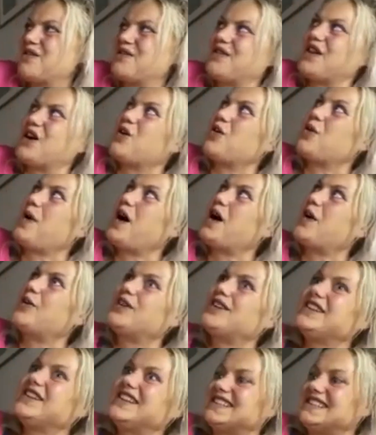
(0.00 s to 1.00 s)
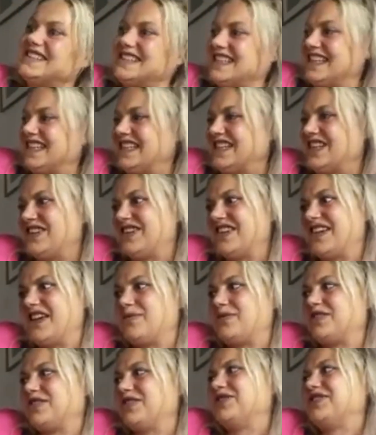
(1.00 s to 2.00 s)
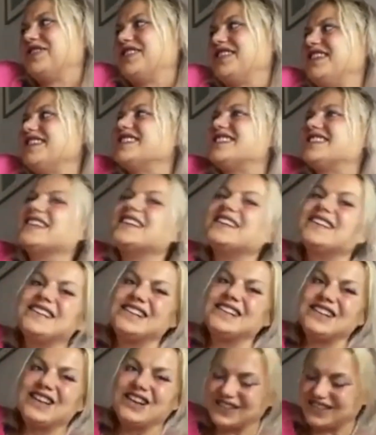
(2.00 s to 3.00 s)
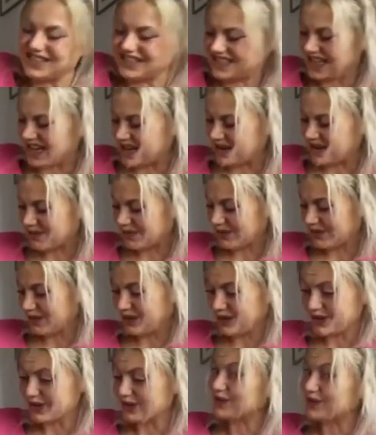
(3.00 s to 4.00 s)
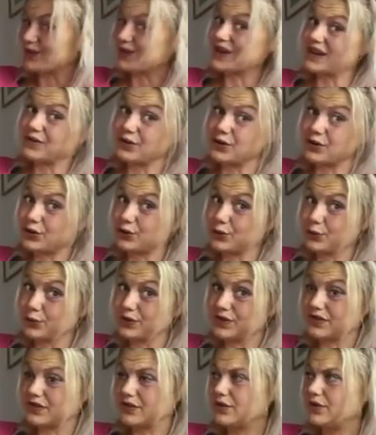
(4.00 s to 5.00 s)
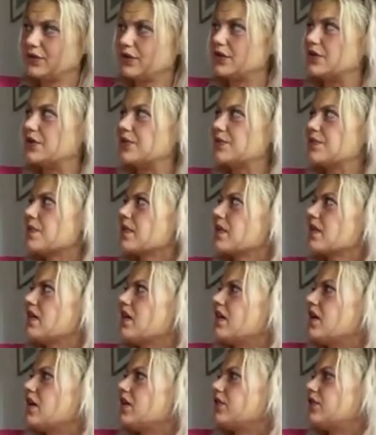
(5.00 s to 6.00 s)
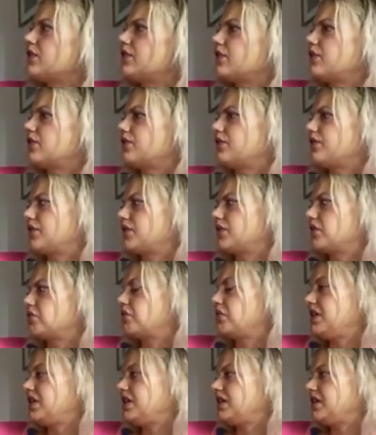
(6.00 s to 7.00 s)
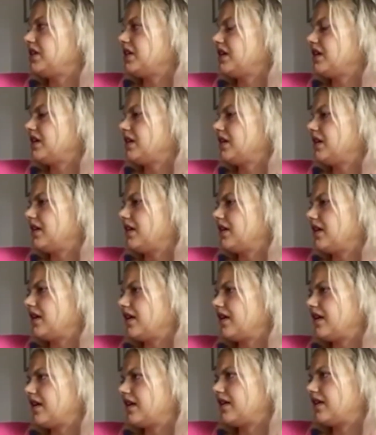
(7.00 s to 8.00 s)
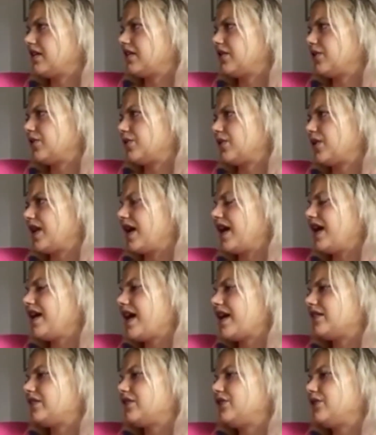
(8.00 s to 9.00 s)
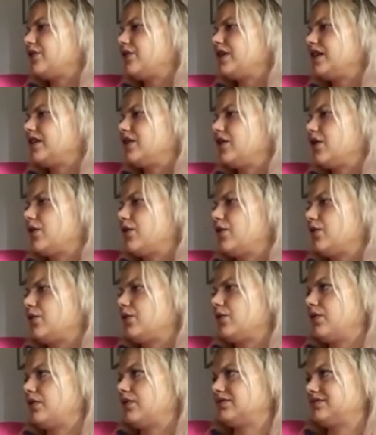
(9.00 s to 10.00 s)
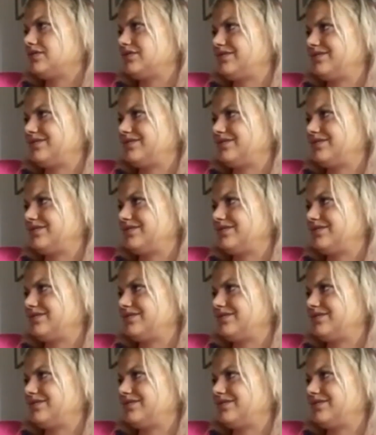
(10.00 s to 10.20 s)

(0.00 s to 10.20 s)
flower powerness and not able to sit still on the table or whatever humans do, you know. So for me, what I had to let go